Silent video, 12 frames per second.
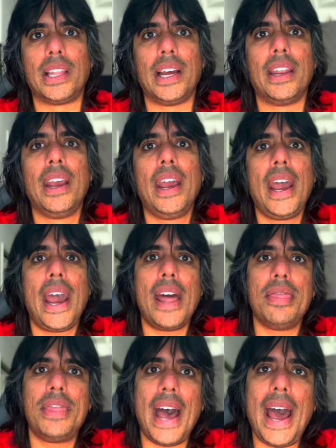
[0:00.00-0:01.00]
that.
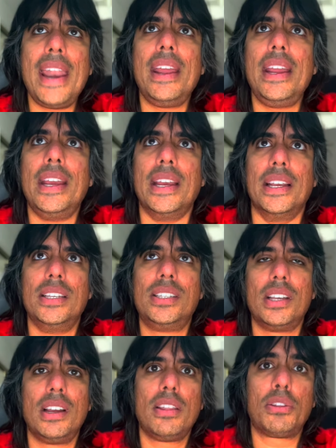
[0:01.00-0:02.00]
And that
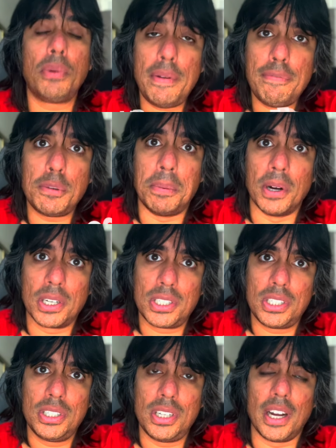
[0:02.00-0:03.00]
is
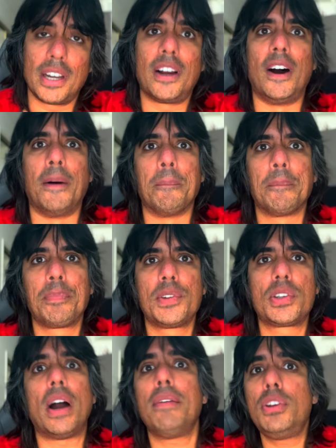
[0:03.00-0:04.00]
thriftbooks.com.
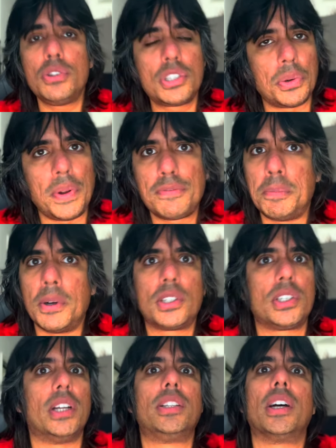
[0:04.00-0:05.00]
So I've used
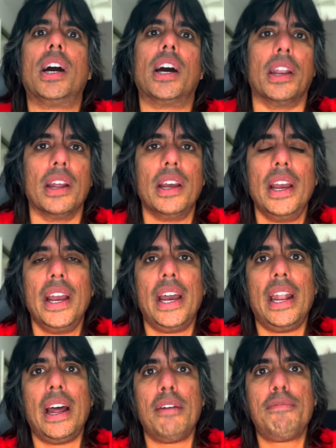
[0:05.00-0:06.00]
ThriftBooks a ton,
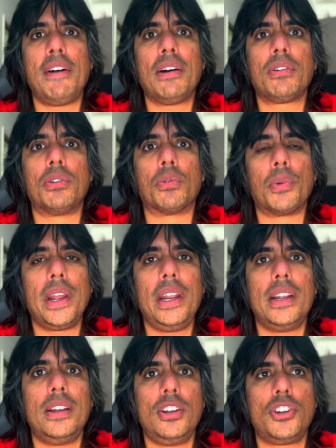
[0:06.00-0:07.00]
and I found great
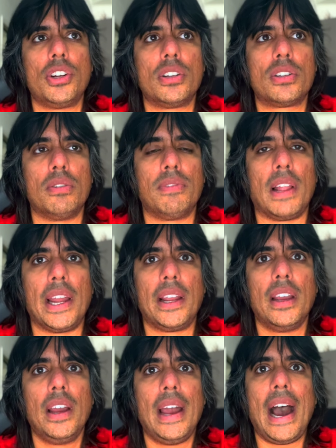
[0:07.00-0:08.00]
editions of
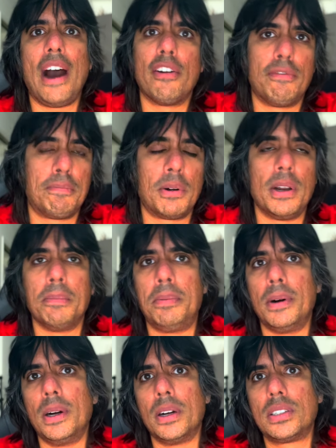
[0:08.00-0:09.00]
like out-of-print
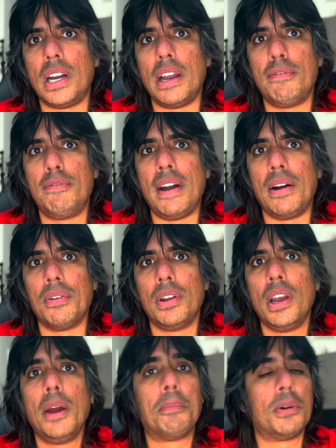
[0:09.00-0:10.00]
books. I found
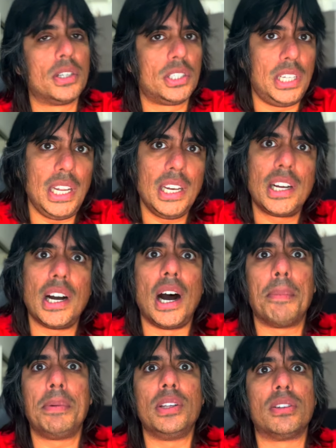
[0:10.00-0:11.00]
pristine
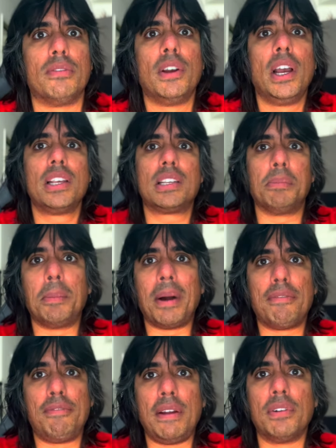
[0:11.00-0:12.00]
copies of some of
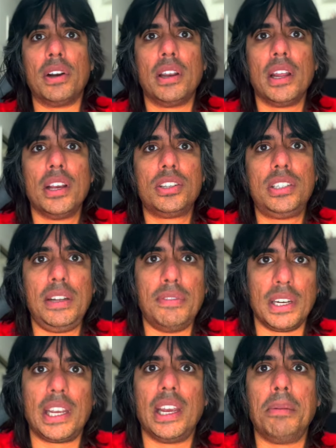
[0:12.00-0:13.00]
my favorite
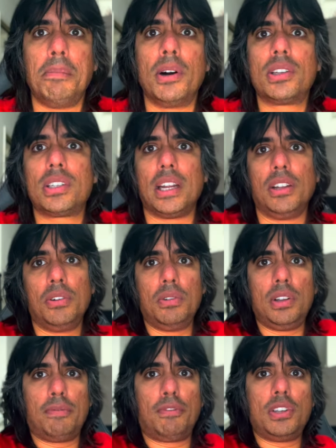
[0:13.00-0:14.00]
Stephen King books. And
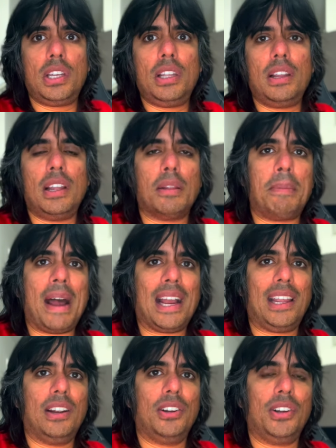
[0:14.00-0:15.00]
if you see in the back
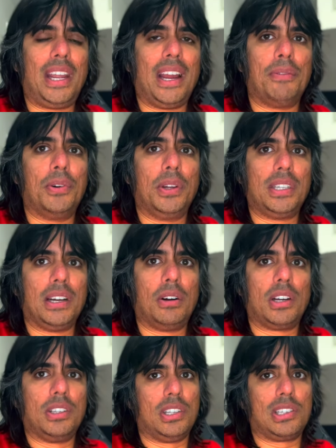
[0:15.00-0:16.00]
here, you can't really tell
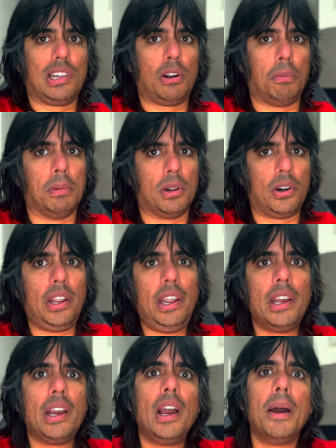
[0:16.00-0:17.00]
because it's a little blurry,
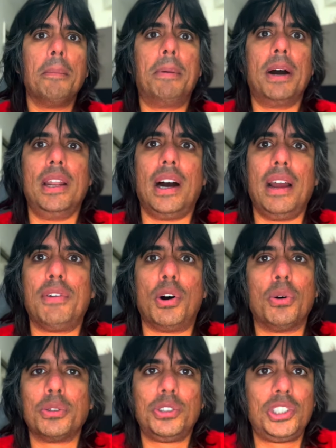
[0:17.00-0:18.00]
but I have a
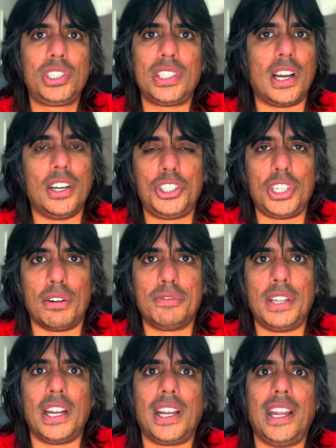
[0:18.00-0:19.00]
whole shelf
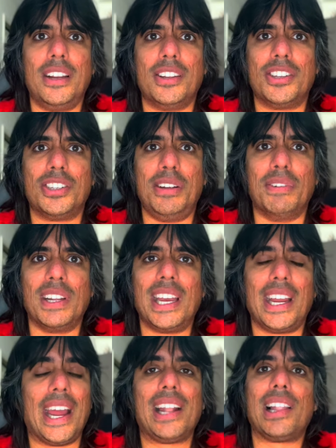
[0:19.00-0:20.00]
dedicated to Stephen
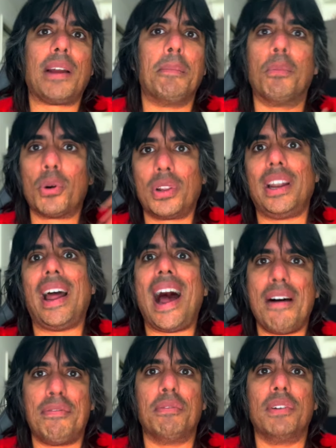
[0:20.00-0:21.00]
King, and like more than
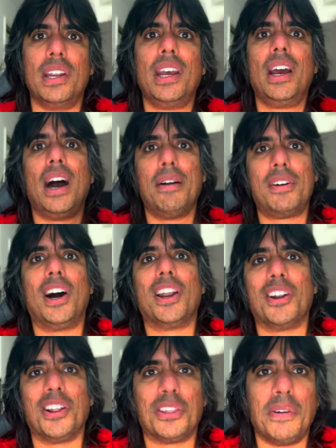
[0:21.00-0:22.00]
half of it I've
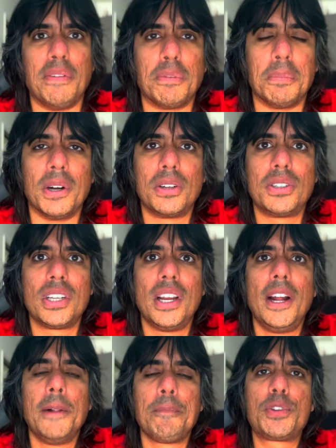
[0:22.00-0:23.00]
gotten on ThriftBooks.
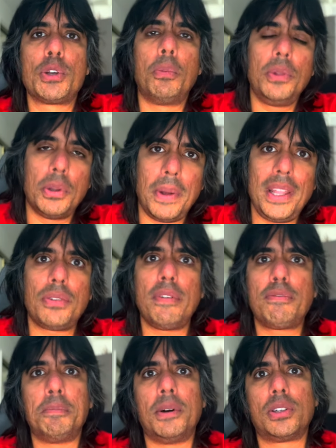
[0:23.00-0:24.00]
So the way
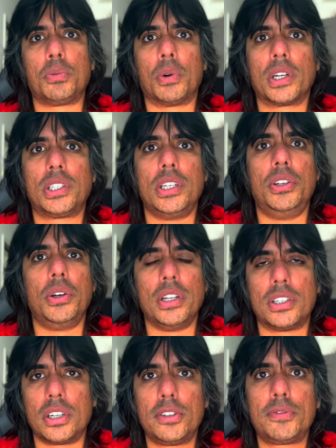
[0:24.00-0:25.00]
ThriftBooks works is you could
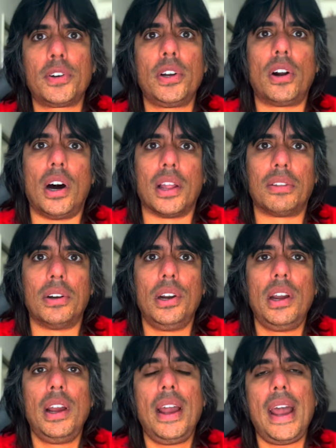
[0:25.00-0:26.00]
search for your author
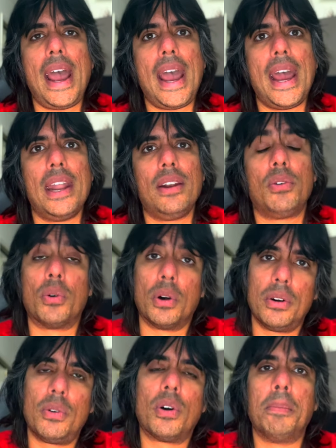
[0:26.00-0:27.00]

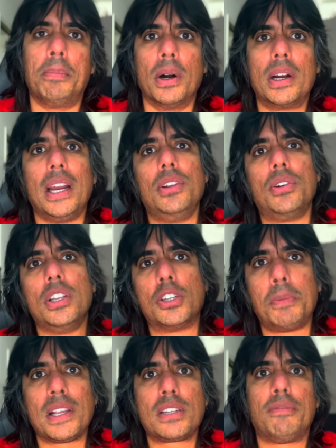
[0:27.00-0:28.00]
or book, and you can
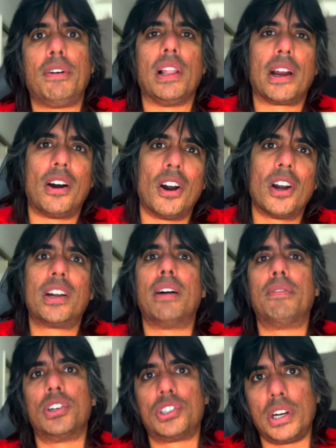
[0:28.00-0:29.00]
specify like
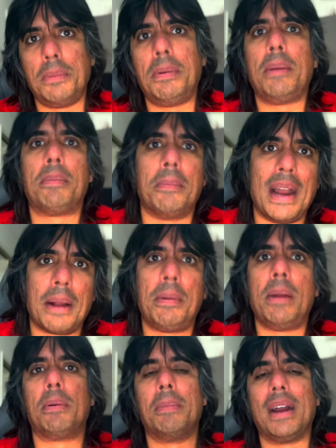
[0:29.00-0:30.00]
hardcover, trade paperback,
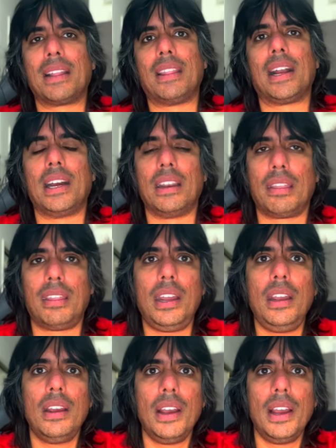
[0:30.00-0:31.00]
that kind of thing.